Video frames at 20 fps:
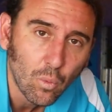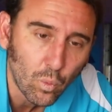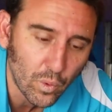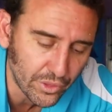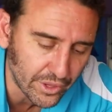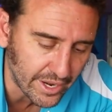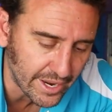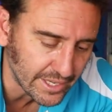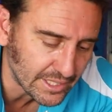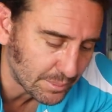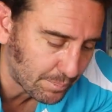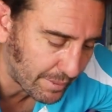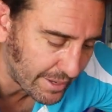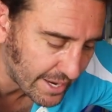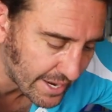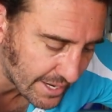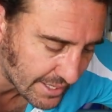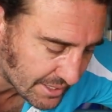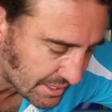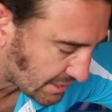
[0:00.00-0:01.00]
With an
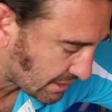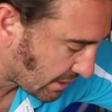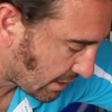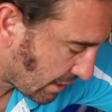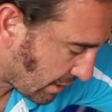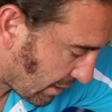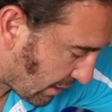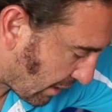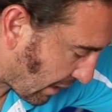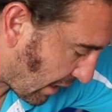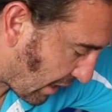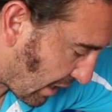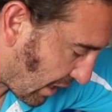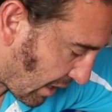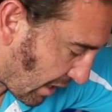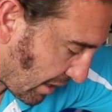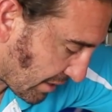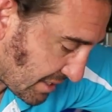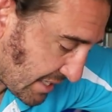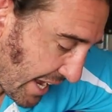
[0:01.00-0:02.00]
SPS
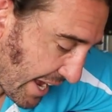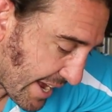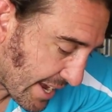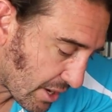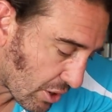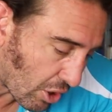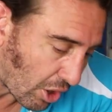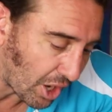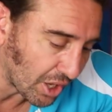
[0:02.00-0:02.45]
tank,